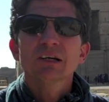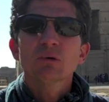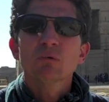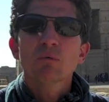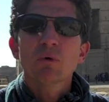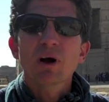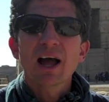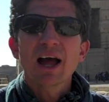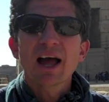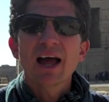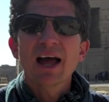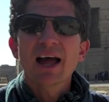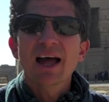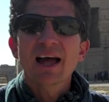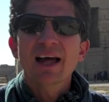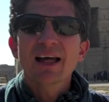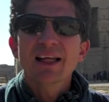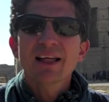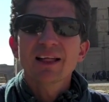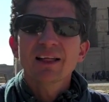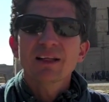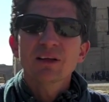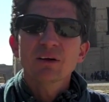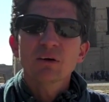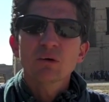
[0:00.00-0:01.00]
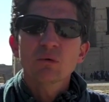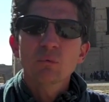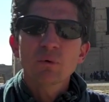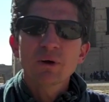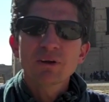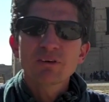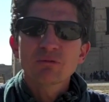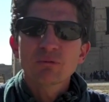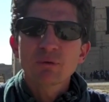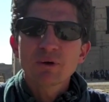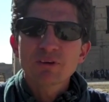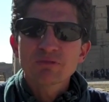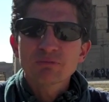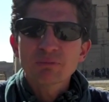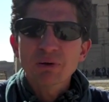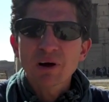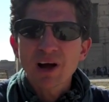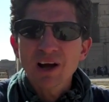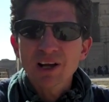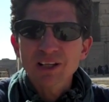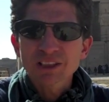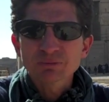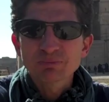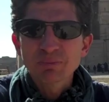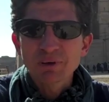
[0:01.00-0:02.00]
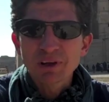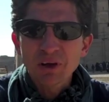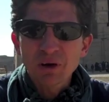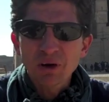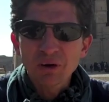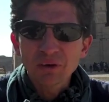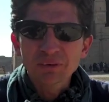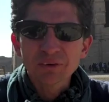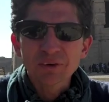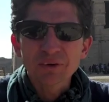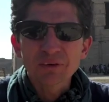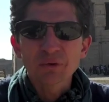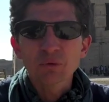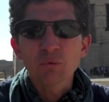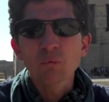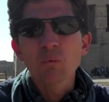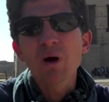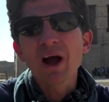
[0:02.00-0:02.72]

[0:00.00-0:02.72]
where we've passed beyond the